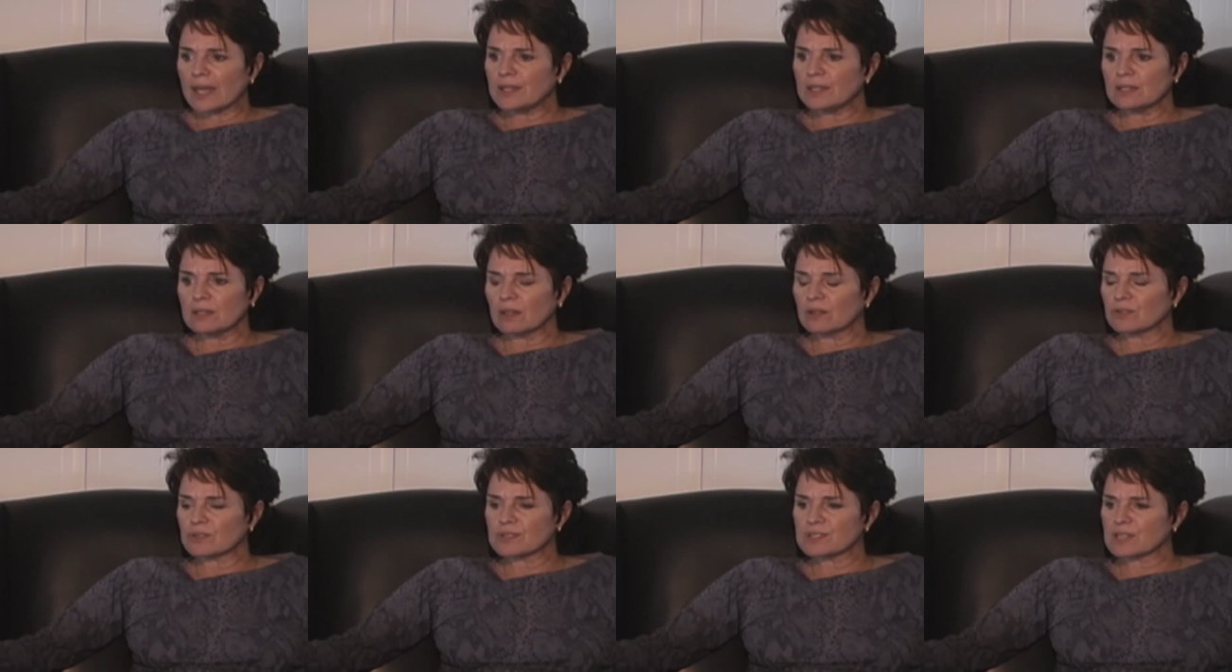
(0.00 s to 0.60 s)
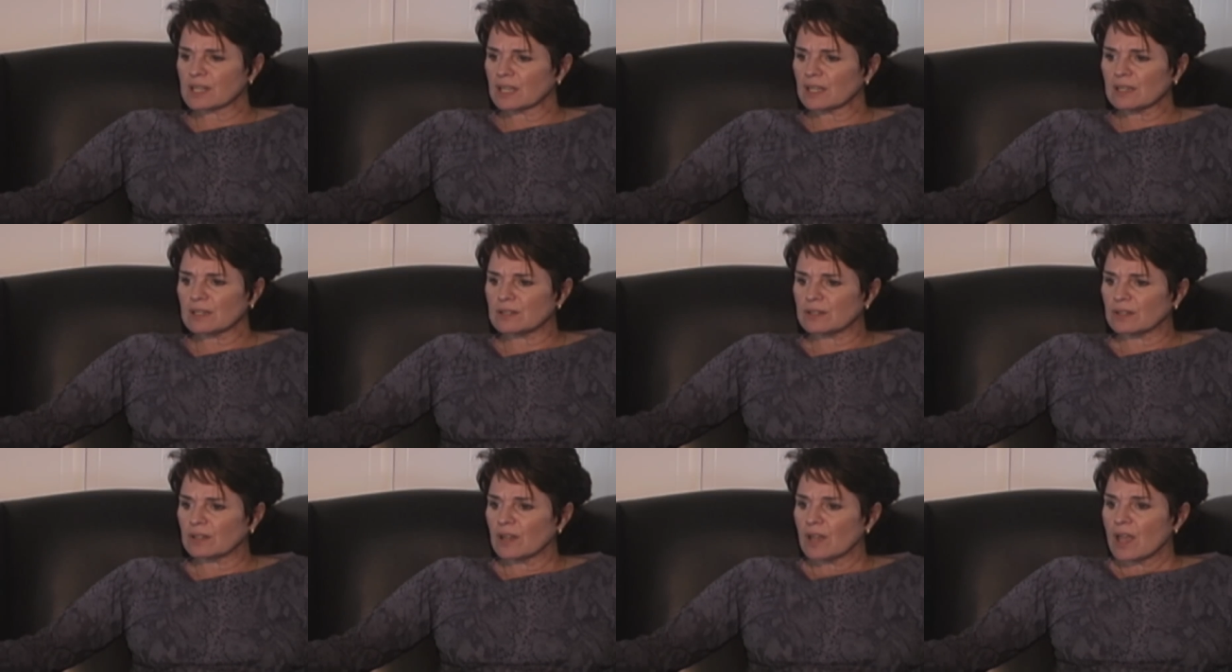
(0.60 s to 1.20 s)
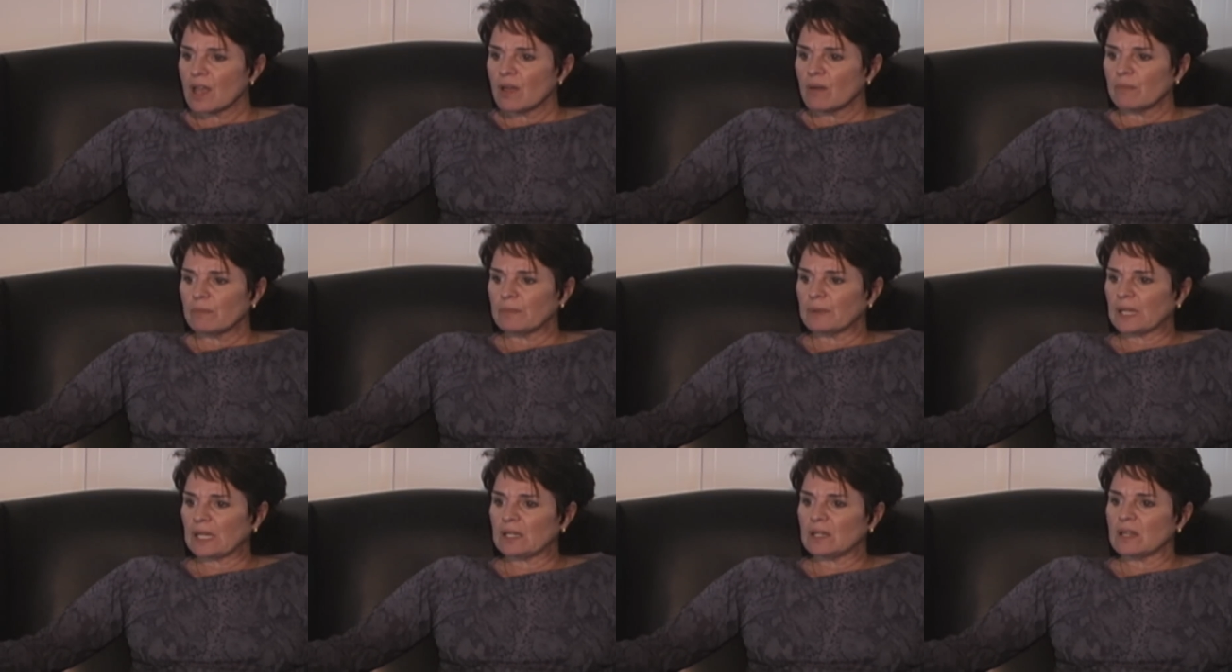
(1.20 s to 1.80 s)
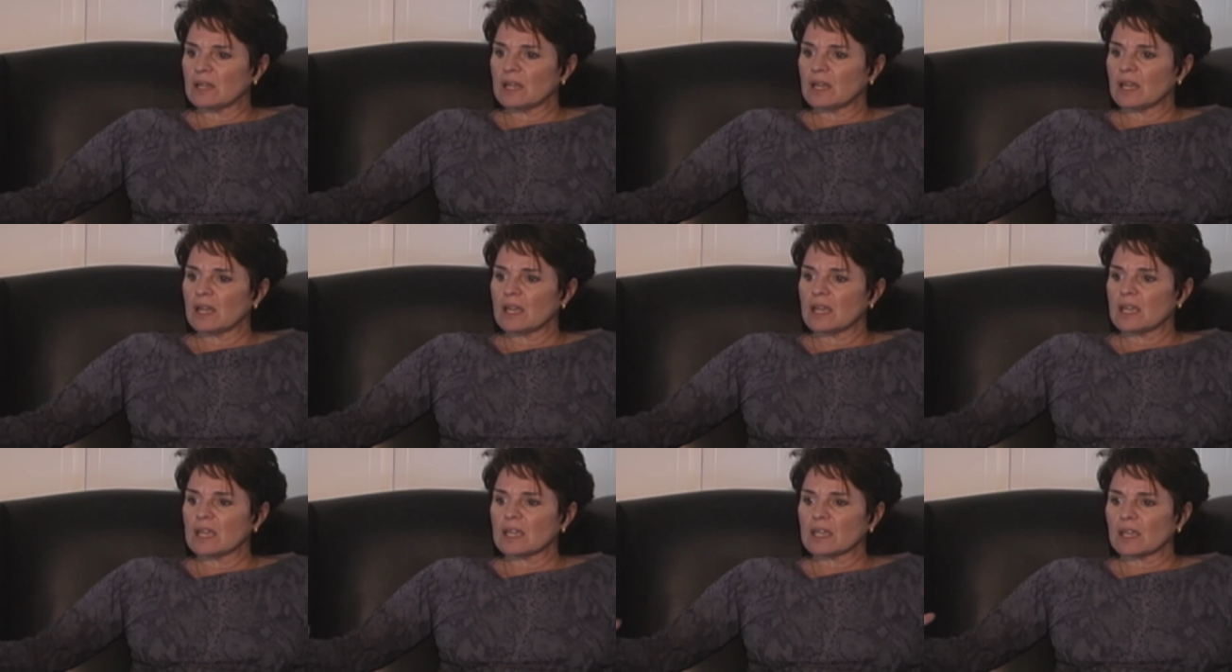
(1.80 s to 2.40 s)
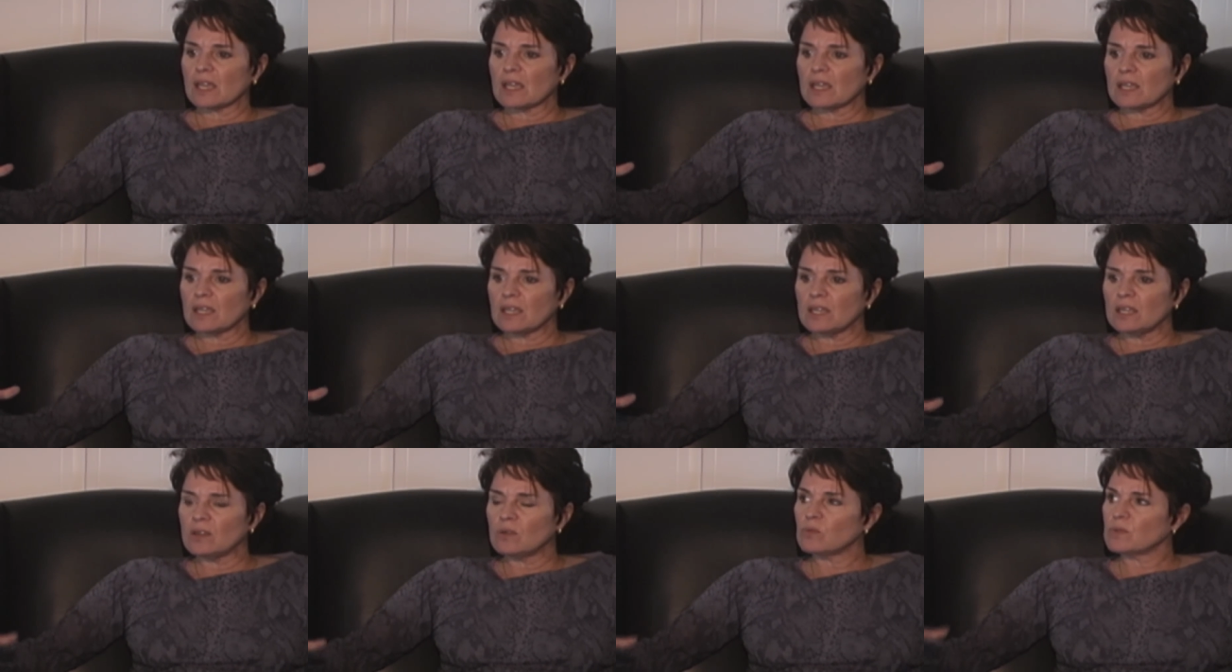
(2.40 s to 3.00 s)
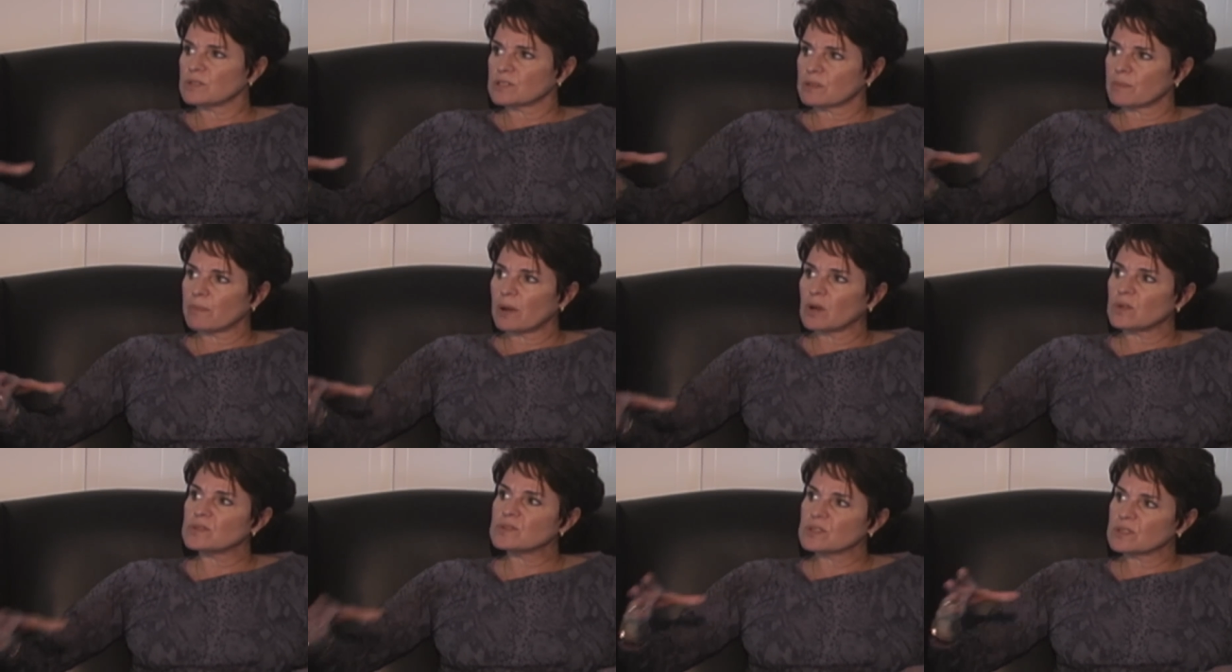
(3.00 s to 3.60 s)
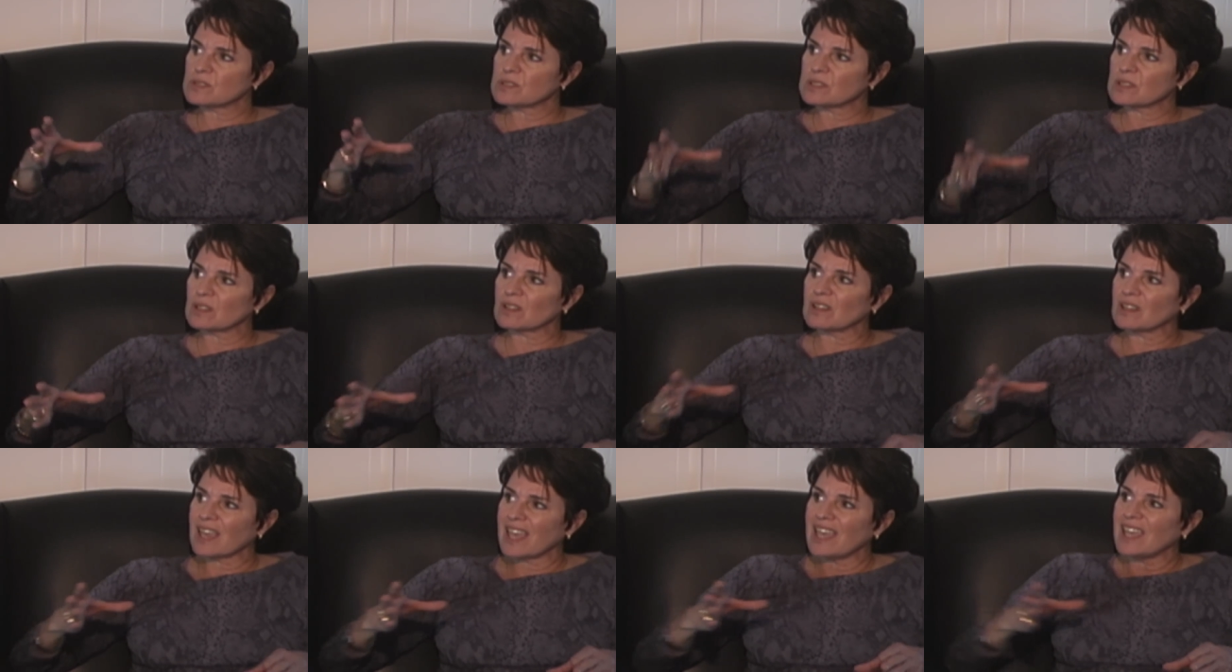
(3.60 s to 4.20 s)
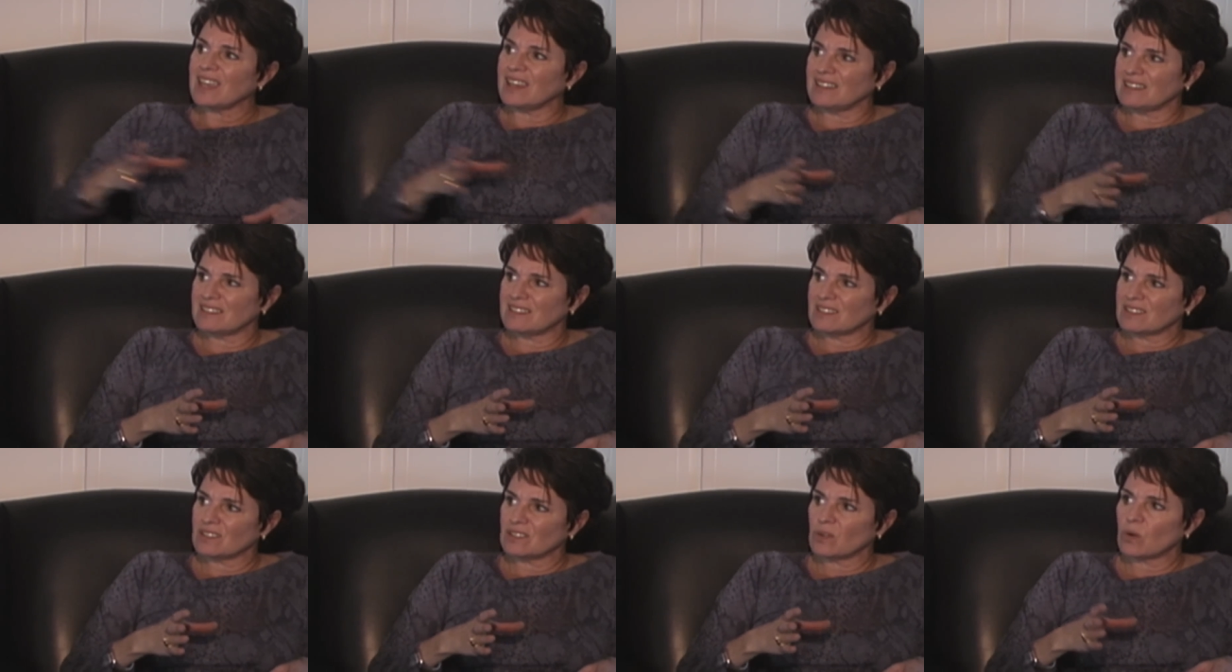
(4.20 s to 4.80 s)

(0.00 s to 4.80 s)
didn't understand, but he was supposed to still hate.